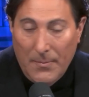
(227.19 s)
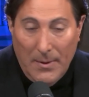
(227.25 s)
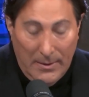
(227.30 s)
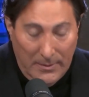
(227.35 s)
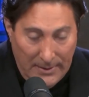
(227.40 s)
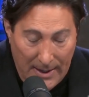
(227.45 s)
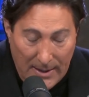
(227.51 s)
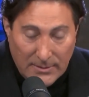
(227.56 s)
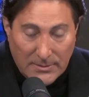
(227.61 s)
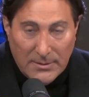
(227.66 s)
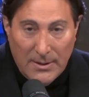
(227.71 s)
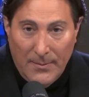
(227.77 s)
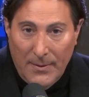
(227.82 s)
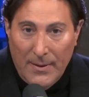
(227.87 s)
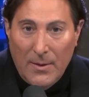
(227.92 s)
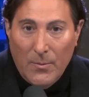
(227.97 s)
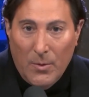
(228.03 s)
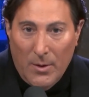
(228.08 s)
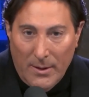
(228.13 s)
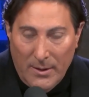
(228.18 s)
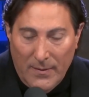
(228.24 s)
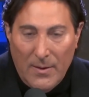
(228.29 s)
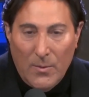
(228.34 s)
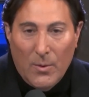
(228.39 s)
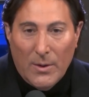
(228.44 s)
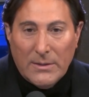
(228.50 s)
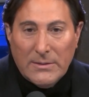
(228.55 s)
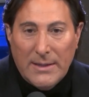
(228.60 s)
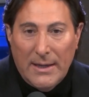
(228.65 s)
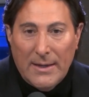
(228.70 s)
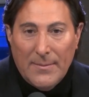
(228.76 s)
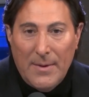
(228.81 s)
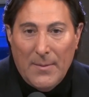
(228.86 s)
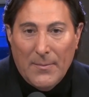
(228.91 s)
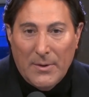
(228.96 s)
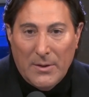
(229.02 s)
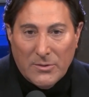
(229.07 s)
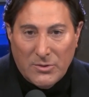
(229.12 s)
I mean, they want to take him
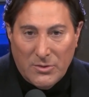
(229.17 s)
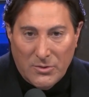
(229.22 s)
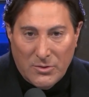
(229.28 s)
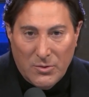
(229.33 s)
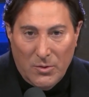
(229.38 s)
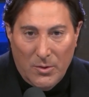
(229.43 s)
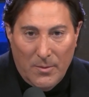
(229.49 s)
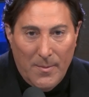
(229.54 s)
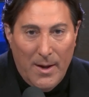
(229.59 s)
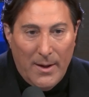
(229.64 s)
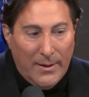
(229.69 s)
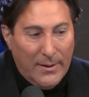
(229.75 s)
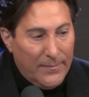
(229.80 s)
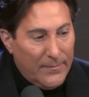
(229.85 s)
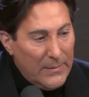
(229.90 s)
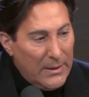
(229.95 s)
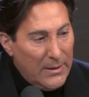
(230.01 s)
out because of Soleimani.